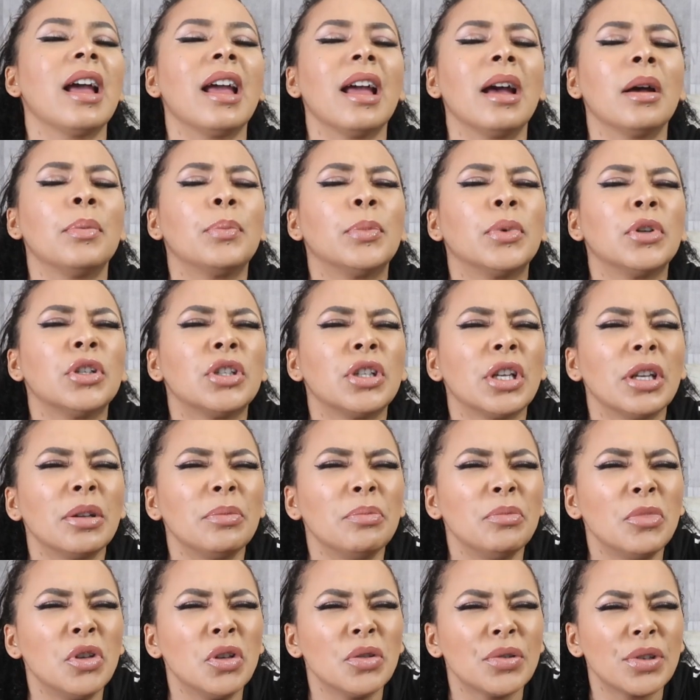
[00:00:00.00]
I
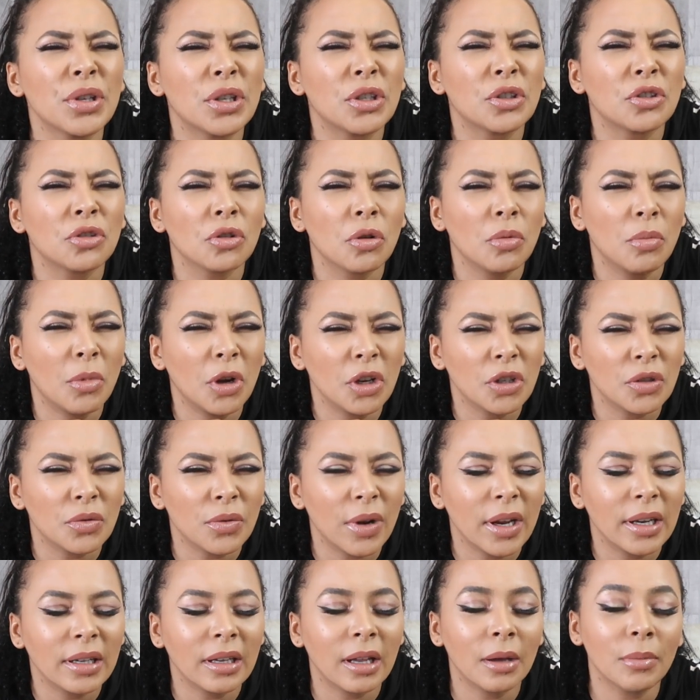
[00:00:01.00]
appreciate music so
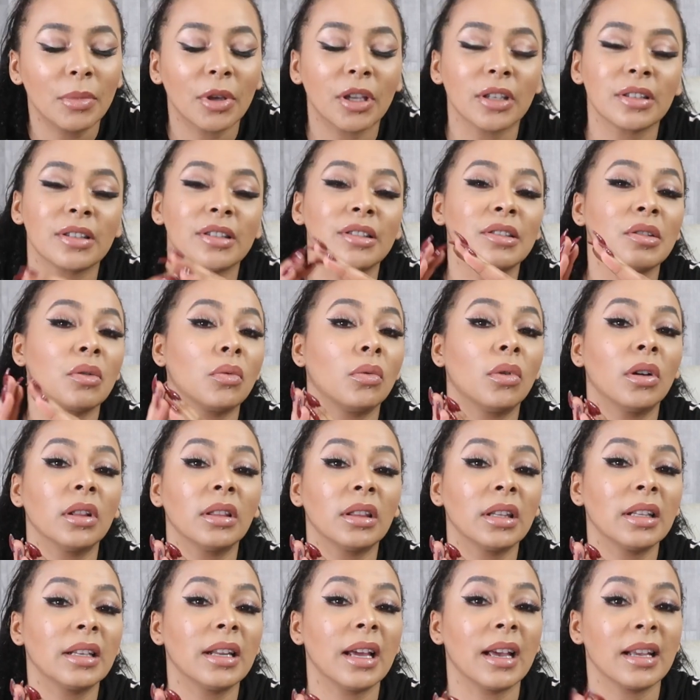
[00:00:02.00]
much right now because it's the
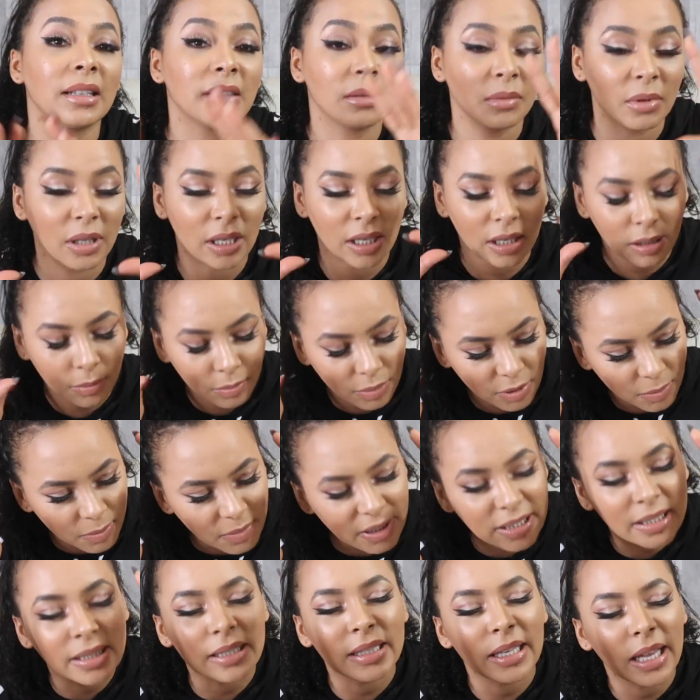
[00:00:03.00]
one thing that has been
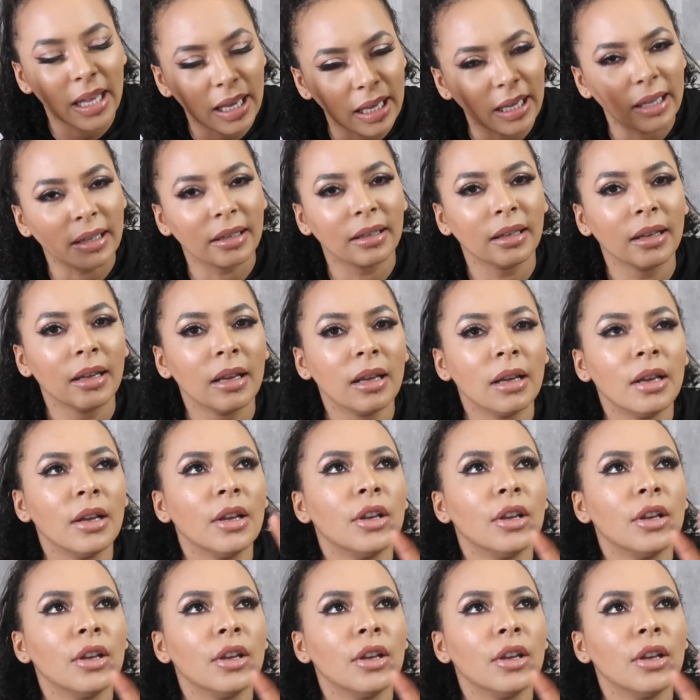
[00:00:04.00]
keeping me sane.